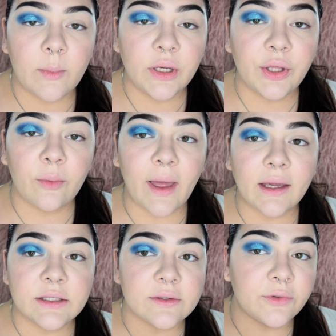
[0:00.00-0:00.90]
Now I'm going to go
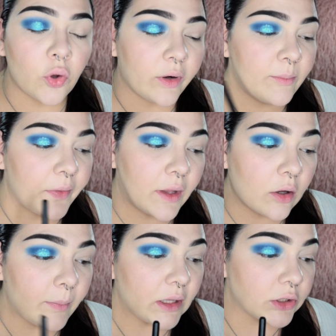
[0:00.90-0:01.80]
back into Velour and put
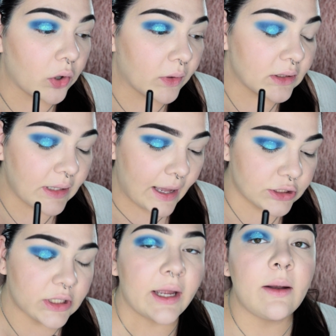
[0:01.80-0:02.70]
that on my lower
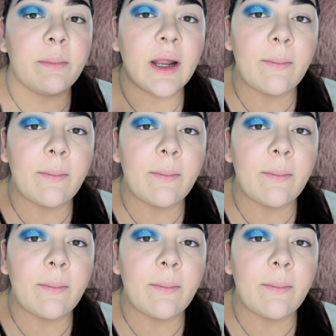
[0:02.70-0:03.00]
lash line,